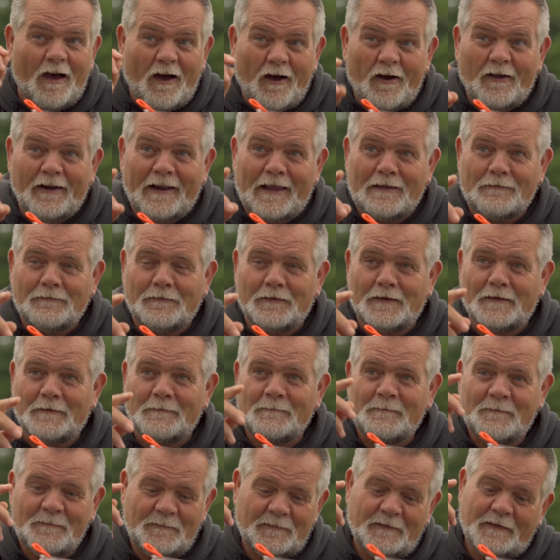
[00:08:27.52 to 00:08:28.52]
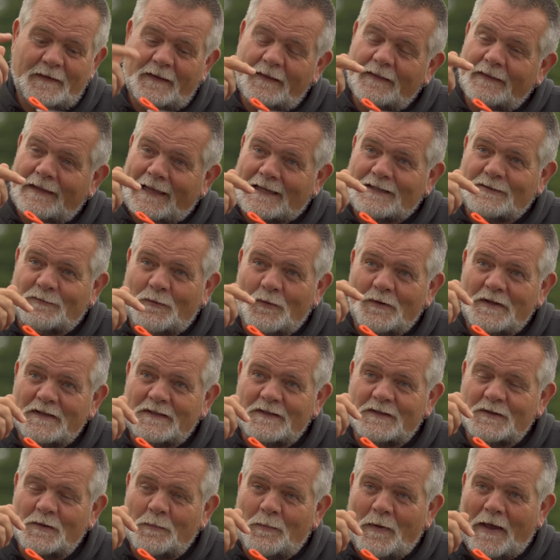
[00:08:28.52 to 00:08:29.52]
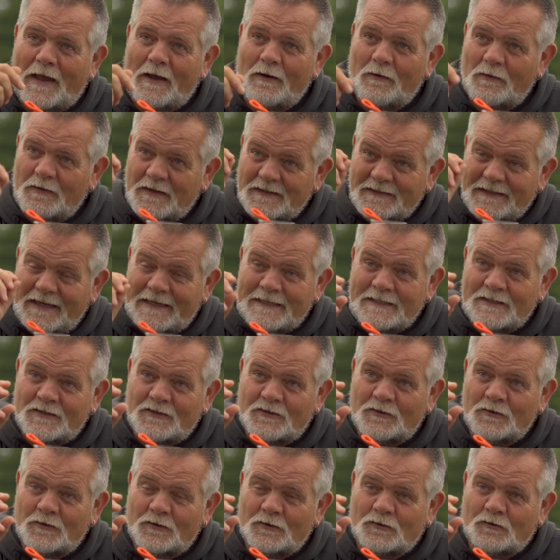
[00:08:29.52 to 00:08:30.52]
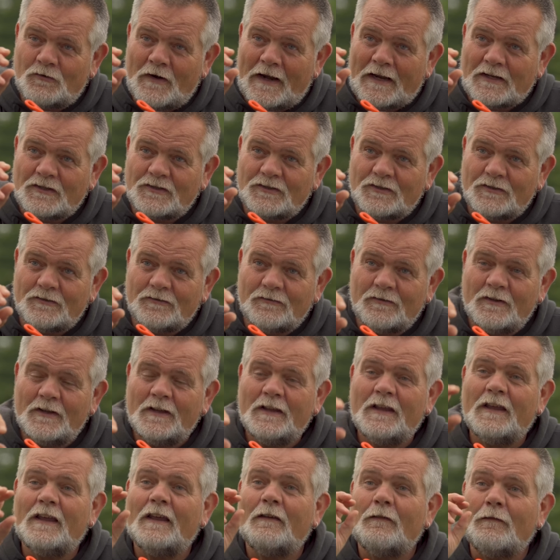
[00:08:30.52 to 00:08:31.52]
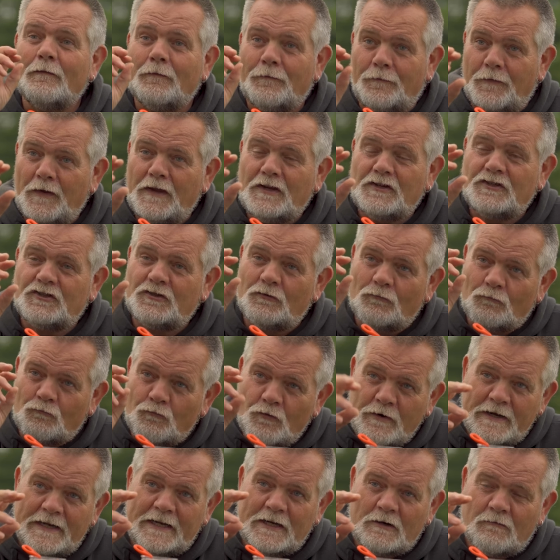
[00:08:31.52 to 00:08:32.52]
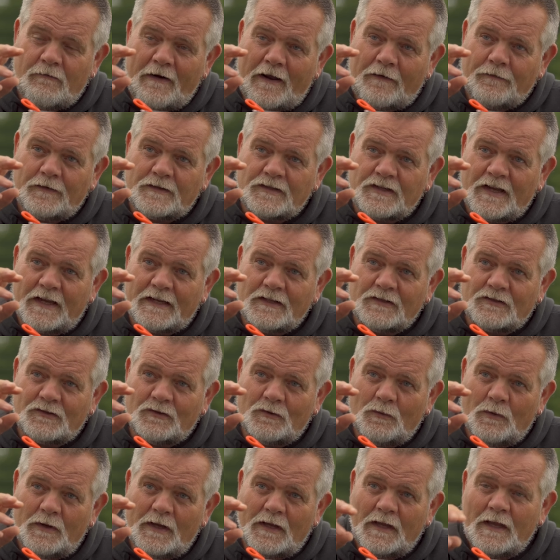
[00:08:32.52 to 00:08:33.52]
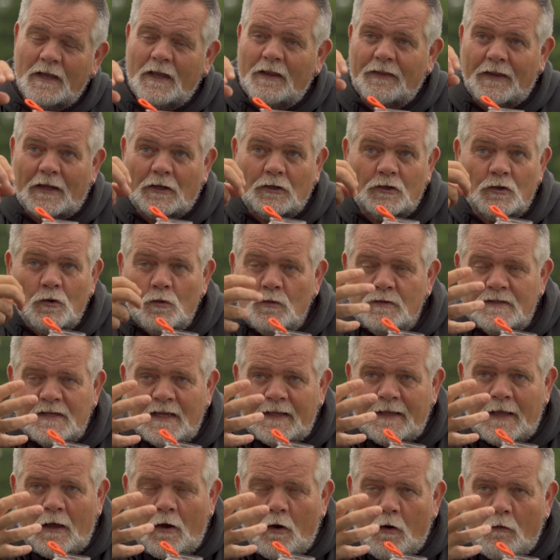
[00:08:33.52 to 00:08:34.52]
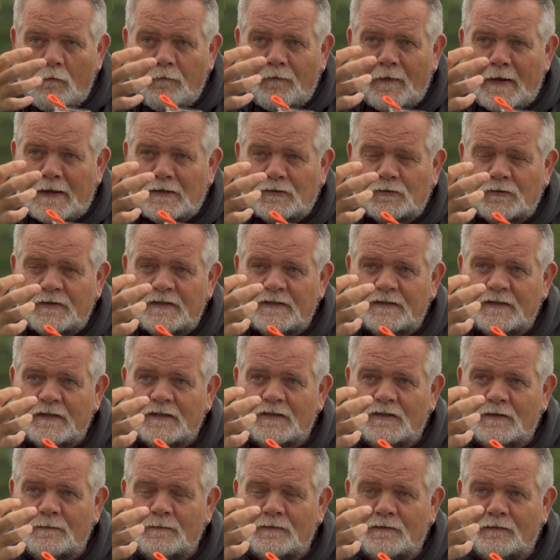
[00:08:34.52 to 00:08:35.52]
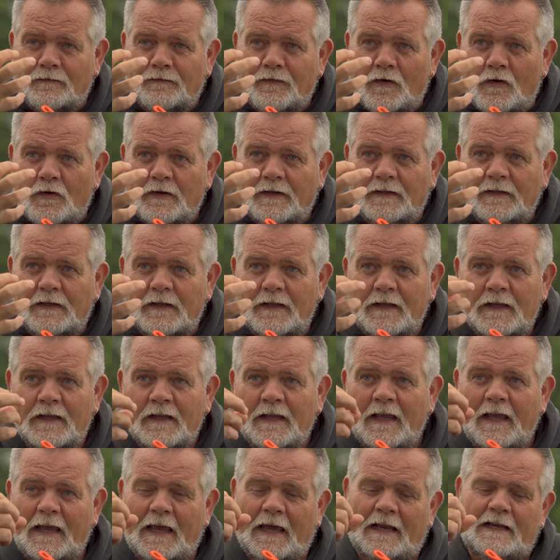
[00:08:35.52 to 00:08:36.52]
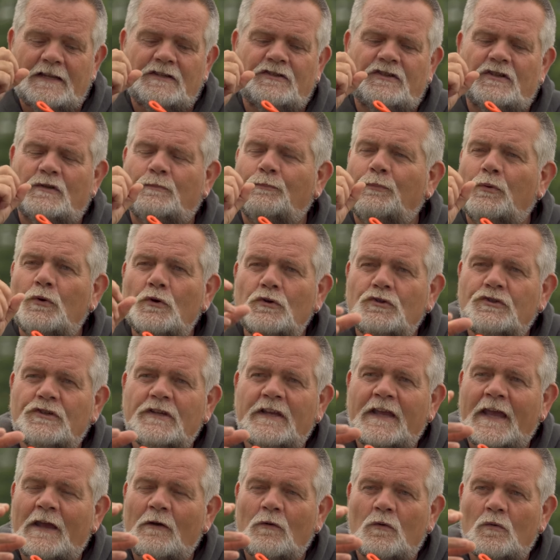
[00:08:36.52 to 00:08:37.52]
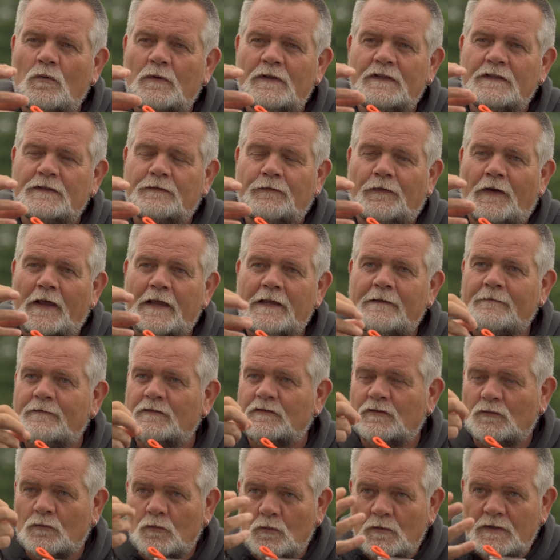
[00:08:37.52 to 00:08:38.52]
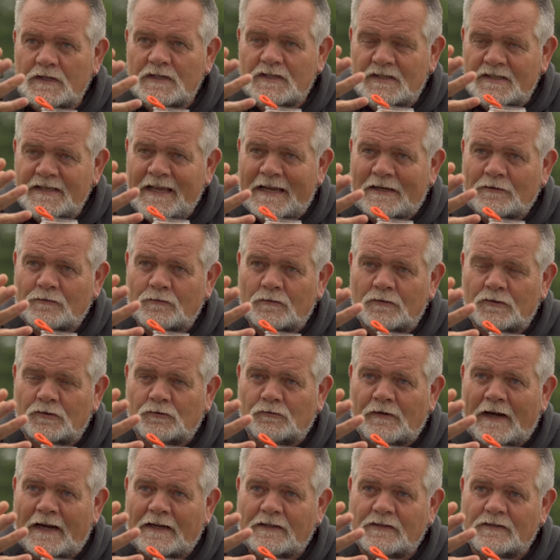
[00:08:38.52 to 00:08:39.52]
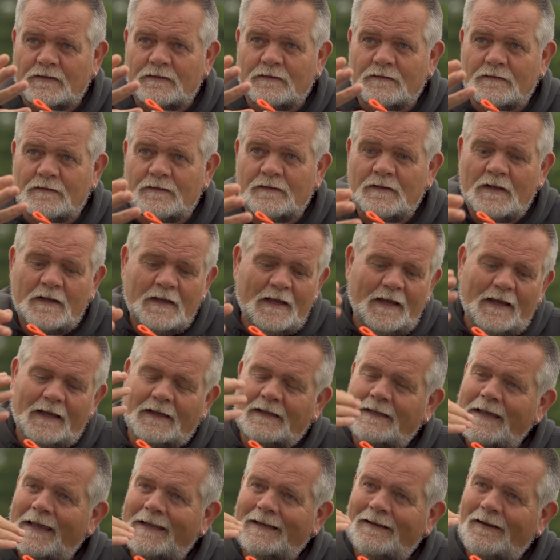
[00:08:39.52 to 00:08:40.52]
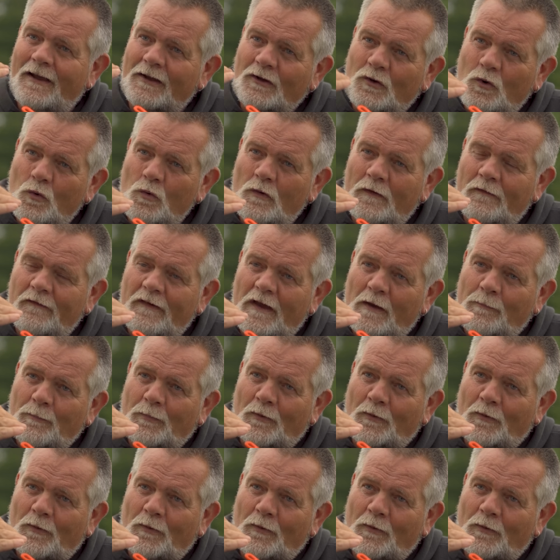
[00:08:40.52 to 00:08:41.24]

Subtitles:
I'd have it. That's what this is about, this instant attraction. Fish really gravitate to it. They're using that olfactory system to find it, and it's just pushing out all these flavors and all these natural attractants. Again, like all of our